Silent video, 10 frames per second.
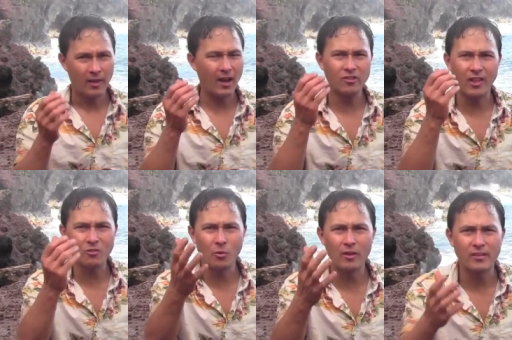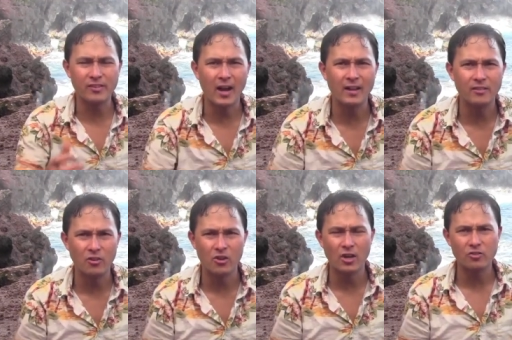Actually, that's one of the signs
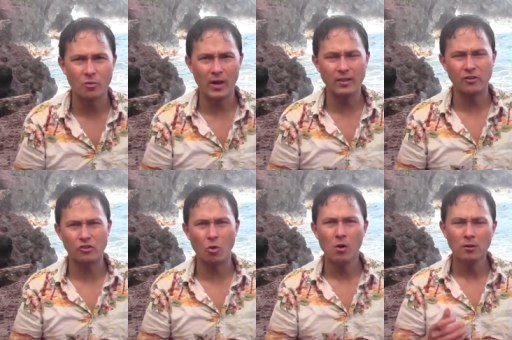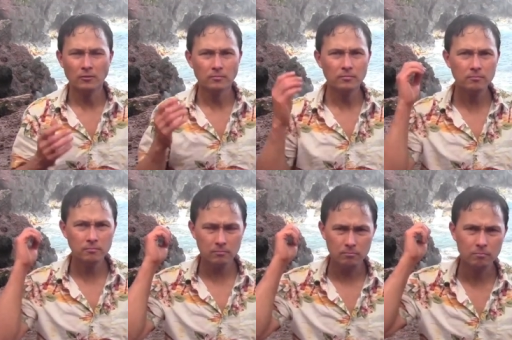that your nuts are rancid. So
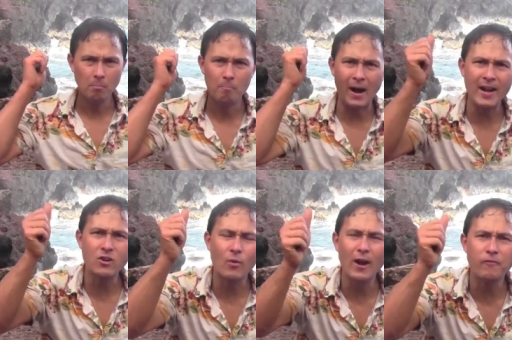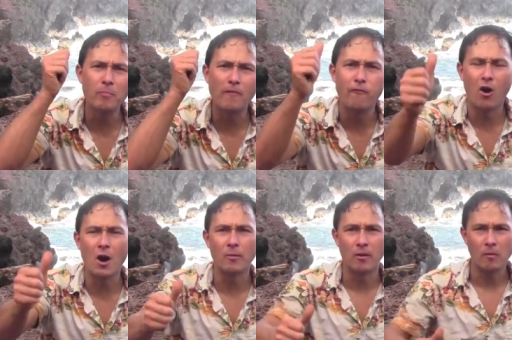buy direct from the
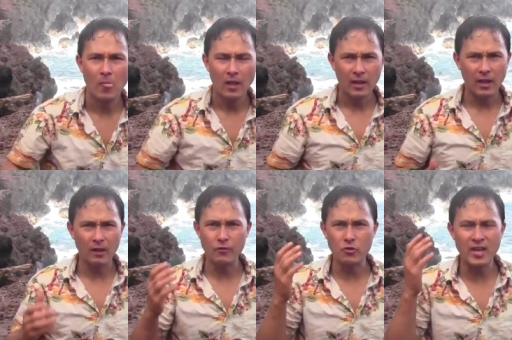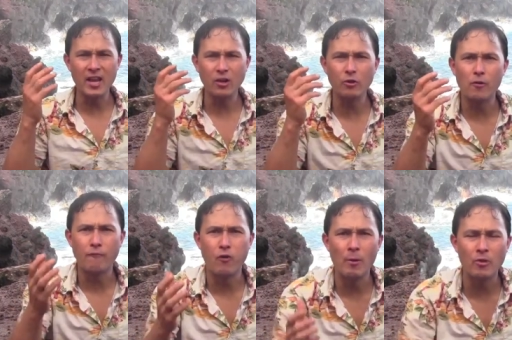farmer. And if you can't go to
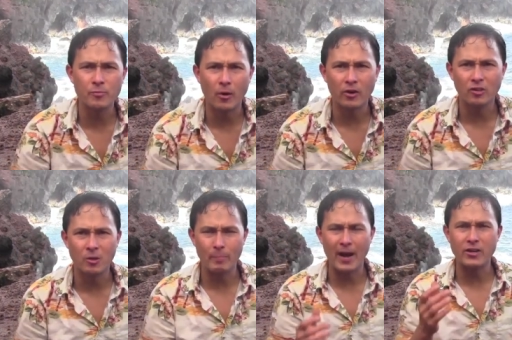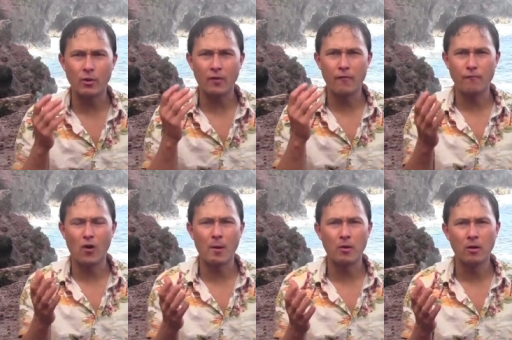your farmer's market to buy direct from
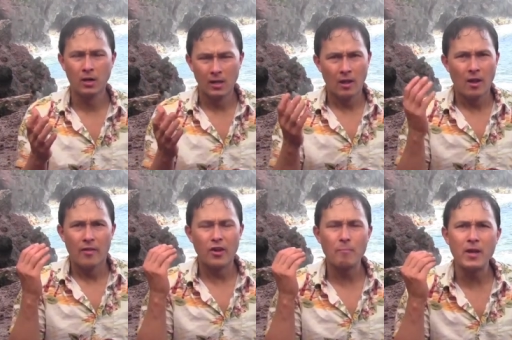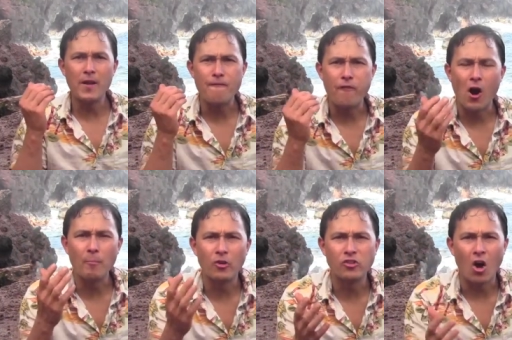farmer, there are many
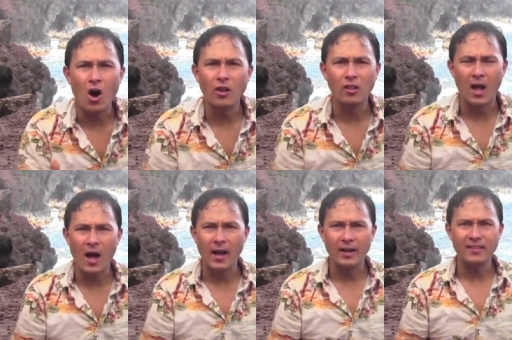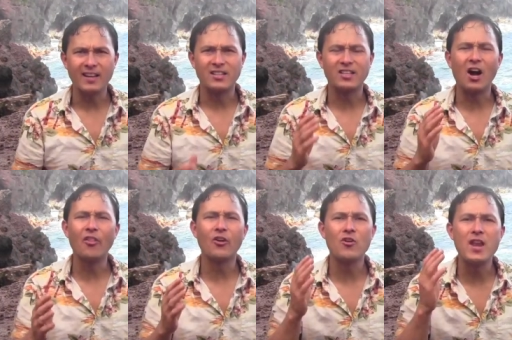farmers online that
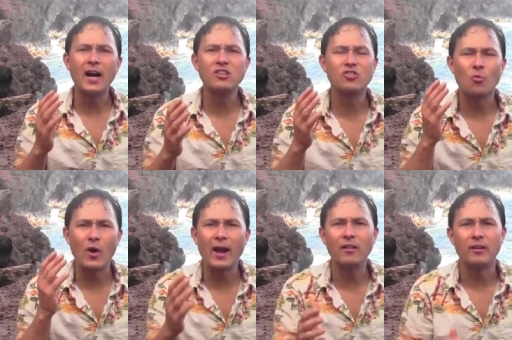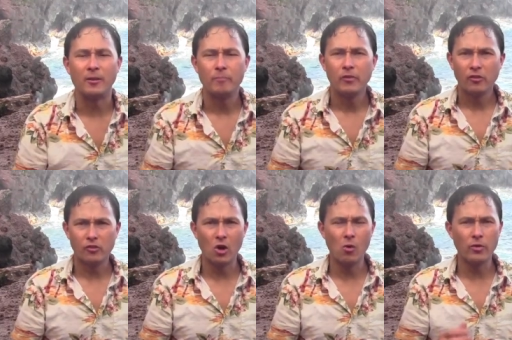sell their nuts directly.
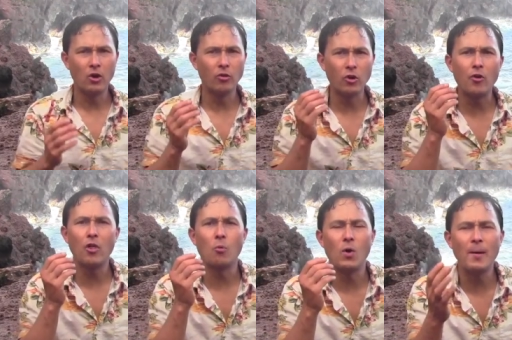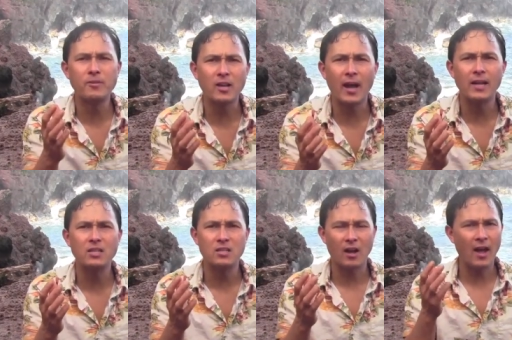So, you know, go to their websites.